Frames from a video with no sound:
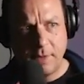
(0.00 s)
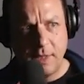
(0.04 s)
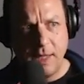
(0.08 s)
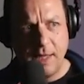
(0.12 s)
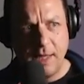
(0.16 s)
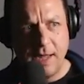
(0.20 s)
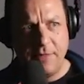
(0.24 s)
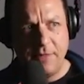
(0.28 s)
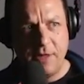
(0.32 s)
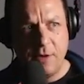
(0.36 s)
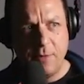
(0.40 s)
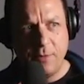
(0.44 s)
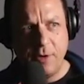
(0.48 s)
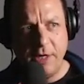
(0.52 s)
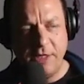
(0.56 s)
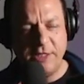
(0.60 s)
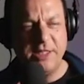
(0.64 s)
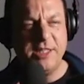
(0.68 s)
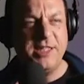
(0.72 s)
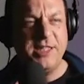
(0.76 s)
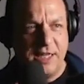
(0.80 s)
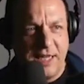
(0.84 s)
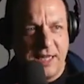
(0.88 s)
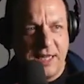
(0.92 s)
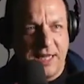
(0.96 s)
they want to
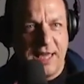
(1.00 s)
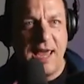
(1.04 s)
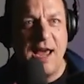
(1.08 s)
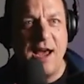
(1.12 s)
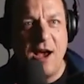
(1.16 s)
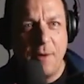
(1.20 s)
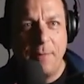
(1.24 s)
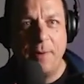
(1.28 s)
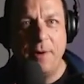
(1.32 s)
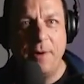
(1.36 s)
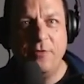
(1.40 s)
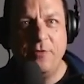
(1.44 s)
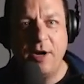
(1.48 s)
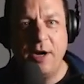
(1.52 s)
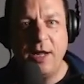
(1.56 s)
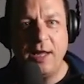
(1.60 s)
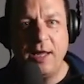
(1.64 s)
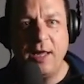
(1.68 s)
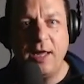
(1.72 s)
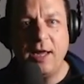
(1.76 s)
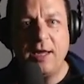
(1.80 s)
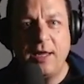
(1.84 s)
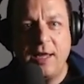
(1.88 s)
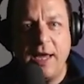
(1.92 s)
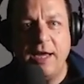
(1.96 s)
just get up and running
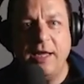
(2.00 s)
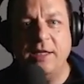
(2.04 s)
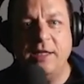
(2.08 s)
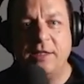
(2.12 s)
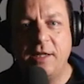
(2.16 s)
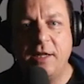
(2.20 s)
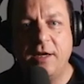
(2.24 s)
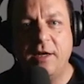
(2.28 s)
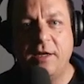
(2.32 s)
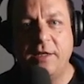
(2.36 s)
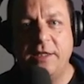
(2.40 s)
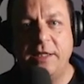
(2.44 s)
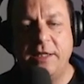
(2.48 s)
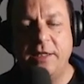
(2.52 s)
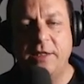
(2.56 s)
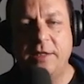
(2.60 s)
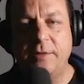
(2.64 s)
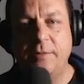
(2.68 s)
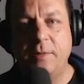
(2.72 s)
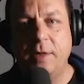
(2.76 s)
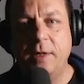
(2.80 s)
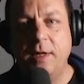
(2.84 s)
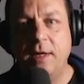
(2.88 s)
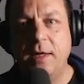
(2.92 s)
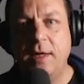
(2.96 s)
and get started.
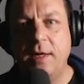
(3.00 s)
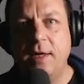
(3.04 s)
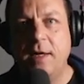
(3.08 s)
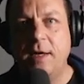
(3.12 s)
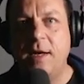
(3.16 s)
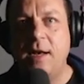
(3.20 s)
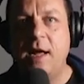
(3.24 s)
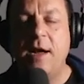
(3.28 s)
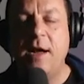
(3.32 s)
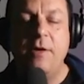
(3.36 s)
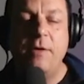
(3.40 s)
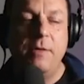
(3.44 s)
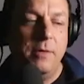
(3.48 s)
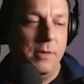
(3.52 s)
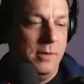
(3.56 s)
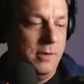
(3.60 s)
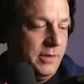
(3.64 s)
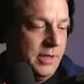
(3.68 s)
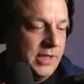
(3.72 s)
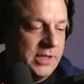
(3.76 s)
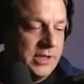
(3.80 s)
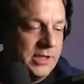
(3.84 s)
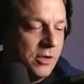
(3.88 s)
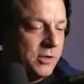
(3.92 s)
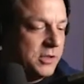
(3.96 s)
Now,
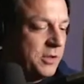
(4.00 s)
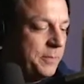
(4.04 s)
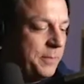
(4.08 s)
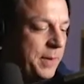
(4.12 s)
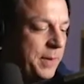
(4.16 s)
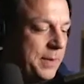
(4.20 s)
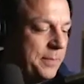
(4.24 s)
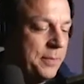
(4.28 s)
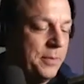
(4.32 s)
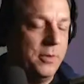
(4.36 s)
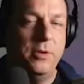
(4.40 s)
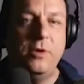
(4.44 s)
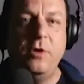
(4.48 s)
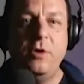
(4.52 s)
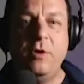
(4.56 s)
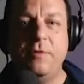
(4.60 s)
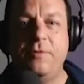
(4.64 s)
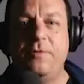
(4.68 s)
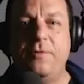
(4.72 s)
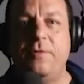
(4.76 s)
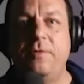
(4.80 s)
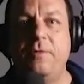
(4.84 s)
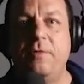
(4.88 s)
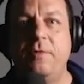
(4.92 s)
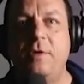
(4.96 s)
there's lots of people who
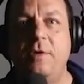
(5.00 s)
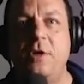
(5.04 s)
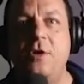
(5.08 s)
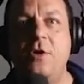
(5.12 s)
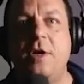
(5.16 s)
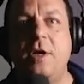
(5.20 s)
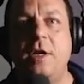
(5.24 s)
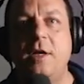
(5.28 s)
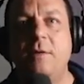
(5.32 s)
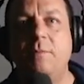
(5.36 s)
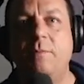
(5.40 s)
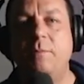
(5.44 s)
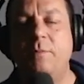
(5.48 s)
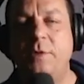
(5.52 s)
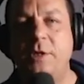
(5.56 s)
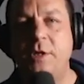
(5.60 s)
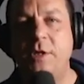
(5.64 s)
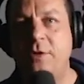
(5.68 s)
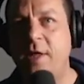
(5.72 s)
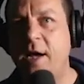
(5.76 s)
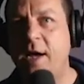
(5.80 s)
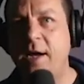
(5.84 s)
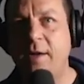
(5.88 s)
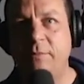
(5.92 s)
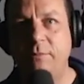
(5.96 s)
can do
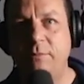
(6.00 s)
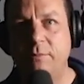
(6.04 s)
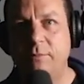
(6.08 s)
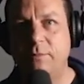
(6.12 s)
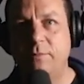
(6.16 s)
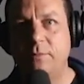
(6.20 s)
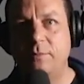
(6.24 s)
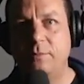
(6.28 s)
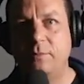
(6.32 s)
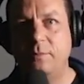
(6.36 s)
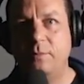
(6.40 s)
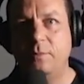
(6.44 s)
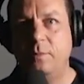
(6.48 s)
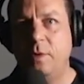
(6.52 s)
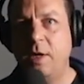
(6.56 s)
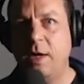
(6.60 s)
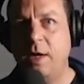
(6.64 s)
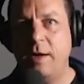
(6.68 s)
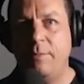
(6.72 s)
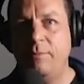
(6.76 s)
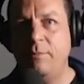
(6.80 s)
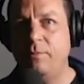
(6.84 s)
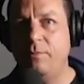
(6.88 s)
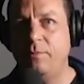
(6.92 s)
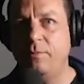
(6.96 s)
that.
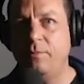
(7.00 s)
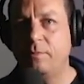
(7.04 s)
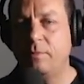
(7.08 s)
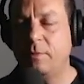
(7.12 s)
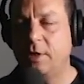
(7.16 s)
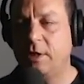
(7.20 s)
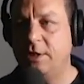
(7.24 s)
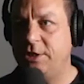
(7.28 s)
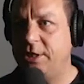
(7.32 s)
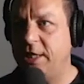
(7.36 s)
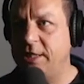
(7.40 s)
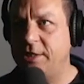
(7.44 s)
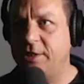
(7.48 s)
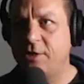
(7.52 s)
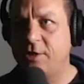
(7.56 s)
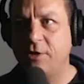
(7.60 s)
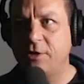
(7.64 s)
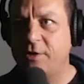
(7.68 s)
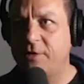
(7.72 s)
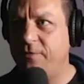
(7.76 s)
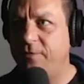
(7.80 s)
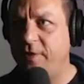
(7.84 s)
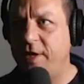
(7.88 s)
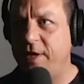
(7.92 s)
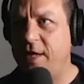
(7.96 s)
Jay's got
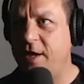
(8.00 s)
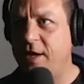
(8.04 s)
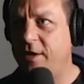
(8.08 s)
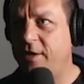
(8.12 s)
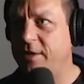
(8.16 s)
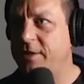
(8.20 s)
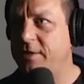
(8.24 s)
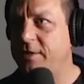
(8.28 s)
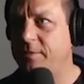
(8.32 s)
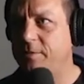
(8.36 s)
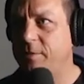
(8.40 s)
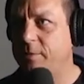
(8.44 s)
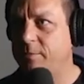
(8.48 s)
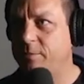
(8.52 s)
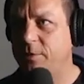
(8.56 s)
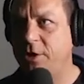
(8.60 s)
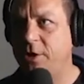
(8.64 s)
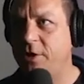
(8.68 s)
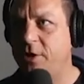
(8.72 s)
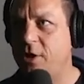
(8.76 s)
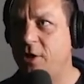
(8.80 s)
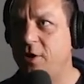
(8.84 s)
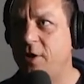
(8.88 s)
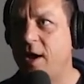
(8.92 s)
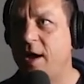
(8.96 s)
some videos. I'm sure
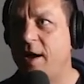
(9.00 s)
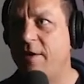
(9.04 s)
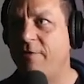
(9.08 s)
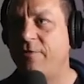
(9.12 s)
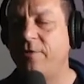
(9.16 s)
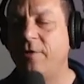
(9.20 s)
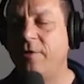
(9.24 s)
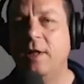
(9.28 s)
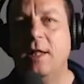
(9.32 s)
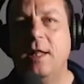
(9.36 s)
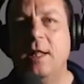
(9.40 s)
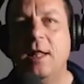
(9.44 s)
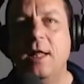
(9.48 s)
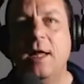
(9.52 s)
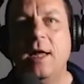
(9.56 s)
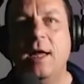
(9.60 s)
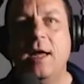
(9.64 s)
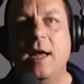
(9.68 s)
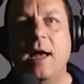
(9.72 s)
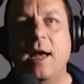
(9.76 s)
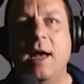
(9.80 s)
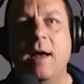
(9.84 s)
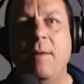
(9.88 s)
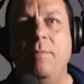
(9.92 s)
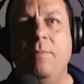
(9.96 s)
you have.
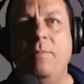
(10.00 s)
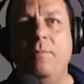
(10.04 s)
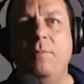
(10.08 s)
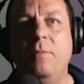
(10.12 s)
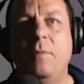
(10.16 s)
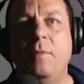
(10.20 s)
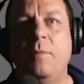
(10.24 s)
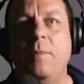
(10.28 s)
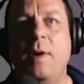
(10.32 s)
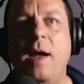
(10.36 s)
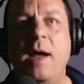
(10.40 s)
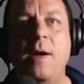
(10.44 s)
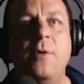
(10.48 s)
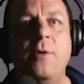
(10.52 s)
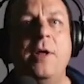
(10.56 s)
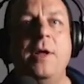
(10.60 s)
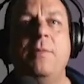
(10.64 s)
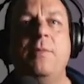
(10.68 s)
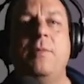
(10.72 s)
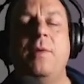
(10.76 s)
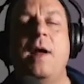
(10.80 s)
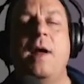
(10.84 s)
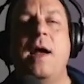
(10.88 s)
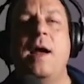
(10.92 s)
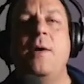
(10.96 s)
But I
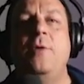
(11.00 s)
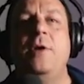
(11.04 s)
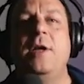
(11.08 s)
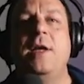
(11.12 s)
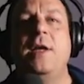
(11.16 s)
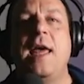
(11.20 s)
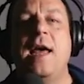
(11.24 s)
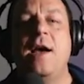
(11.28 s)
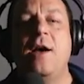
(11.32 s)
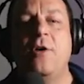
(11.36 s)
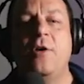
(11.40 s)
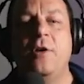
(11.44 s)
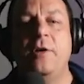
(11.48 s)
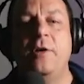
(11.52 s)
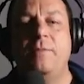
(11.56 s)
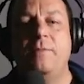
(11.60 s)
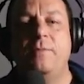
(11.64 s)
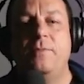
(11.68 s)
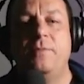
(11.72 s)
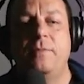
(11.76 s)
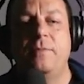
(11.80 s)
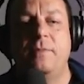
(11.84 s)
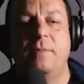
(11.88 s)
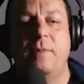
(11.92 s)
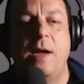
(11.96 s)
want to get on
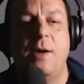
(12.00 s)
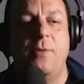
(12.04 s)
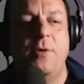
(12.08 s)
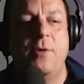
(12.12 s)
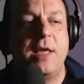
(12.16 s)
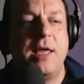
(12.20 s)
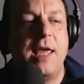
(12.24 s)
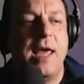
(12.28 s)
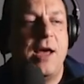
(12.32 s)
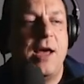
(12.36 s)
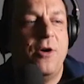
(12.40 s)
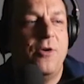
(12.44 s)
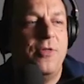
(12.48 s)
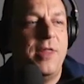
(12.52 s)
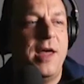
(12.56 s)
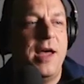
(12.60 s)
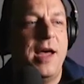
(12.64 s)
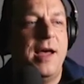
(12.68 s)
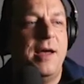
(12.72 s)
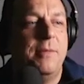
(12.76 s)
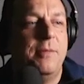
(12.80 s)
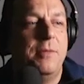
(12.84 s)
that